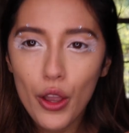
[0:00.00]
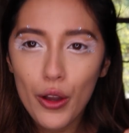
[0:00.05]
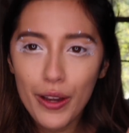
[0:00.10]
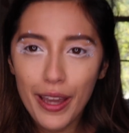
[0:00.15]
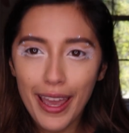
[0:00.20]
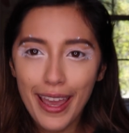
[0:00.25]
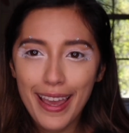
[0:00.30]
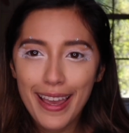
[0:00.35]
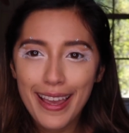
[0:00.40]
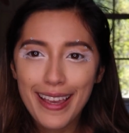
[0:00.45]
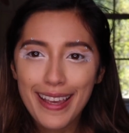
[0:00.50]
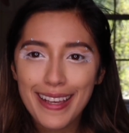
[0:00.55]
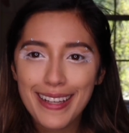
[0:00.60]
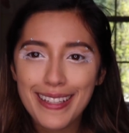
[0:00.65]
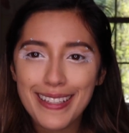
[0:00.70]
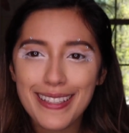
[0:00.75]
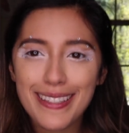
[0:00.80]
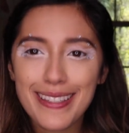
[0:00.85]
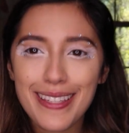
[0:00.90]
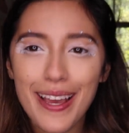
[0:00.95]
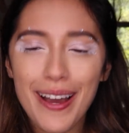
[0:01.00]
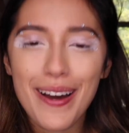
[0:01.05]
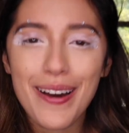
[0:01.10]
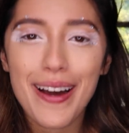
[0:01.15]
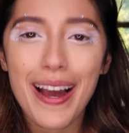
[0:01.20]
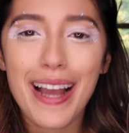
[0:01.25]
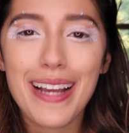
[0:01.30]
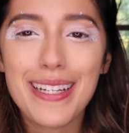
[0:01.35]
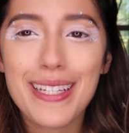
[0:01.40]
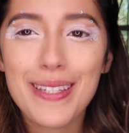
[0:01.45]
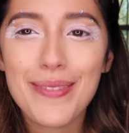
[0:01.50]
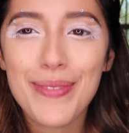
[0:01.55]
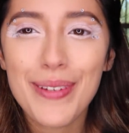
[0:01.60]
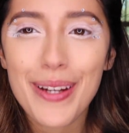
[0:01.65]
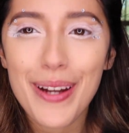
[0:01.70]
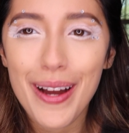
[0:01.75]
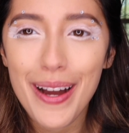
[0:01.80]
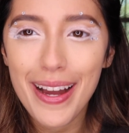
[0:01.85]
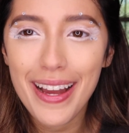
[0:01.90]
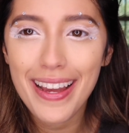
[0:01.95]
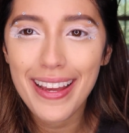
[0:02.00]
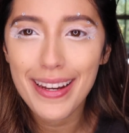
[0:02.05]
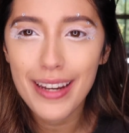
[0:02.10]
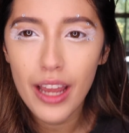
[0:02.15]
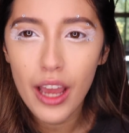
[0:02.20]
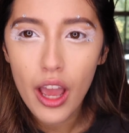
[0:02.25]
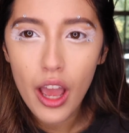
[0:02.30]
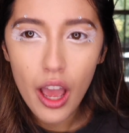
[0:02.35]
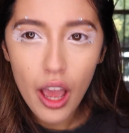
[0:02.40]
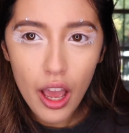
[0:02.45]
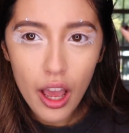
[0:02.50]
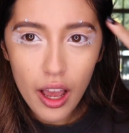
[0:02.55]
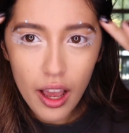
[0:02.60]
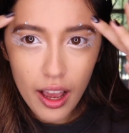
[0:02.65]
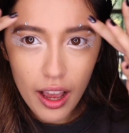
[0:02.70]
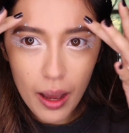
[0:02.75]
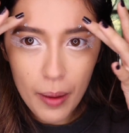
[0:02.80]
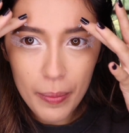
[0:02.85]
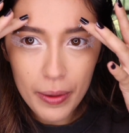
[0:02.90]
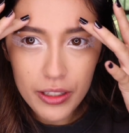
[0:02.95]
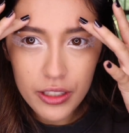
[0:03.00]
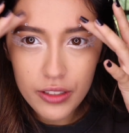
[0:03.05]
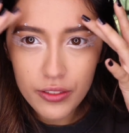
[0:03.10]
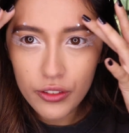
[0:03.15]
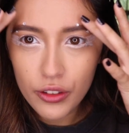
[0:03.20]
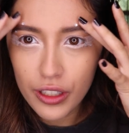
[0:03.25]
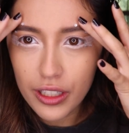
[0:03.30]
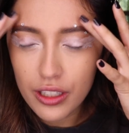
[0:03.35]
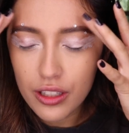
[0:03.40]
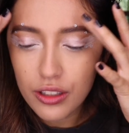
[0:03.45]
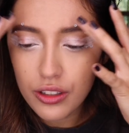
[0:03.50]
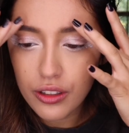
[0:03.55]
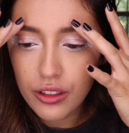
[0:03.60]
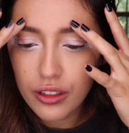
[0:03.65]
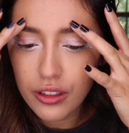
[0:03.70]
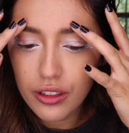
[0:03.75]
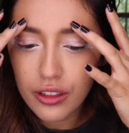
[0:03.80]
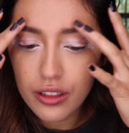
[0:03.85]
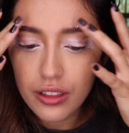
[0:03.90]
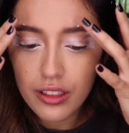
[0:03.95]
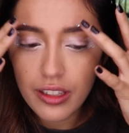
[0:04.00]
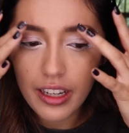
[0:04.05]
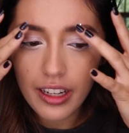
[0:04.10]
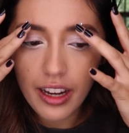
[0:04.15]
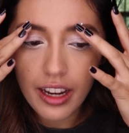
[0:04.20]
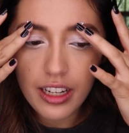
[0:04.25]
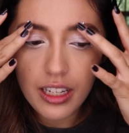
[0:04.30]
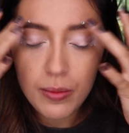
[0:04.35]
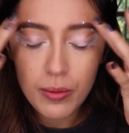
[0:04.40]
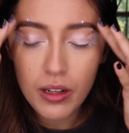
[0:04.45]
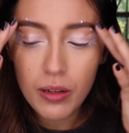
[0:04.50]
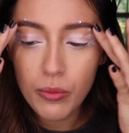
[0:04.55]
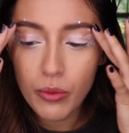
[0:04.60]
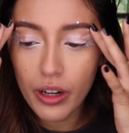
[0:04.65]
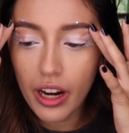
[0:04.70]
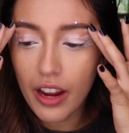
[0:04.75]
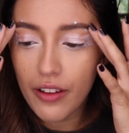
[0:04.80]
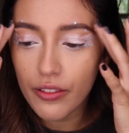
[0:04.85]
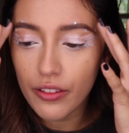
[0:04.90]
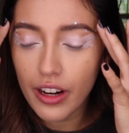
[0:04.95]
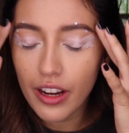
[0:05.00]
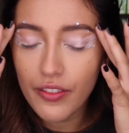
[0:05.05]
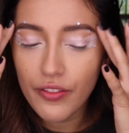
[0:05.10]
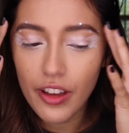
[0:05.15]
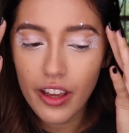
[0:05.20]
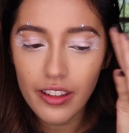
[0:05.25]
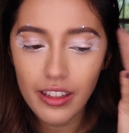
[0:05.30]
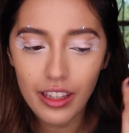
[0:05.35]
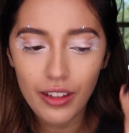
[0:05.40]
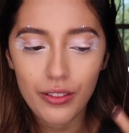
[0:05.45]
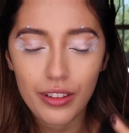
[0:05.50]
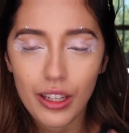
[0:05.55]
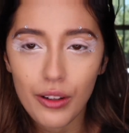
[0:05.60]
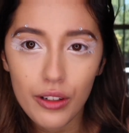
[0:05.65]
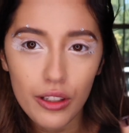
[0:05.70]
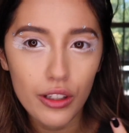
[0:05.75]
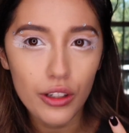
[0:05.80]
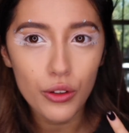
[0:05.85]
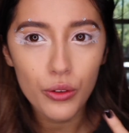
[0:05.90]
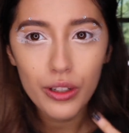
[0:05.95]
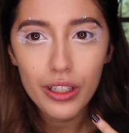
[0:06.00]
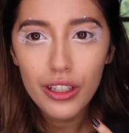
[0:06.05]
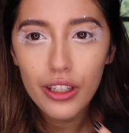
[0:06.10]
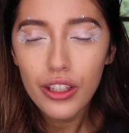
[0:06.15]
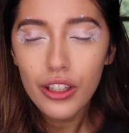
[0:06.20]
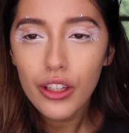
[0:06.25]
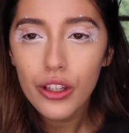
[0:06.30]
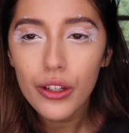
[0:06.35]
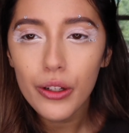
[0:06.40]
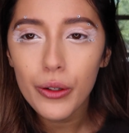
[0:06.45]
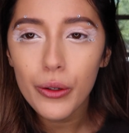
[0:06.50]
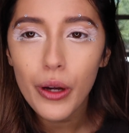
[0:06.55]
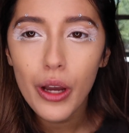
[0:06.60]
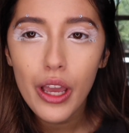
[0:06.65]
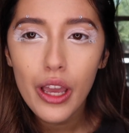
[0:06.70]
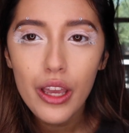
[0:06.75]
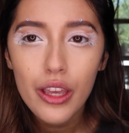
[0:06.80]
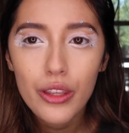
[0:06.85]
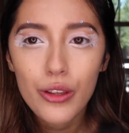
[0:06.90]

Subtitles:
Okay, so I just put on a bunch of crystals. Like, I just put them wherever I felt like they would look really cute.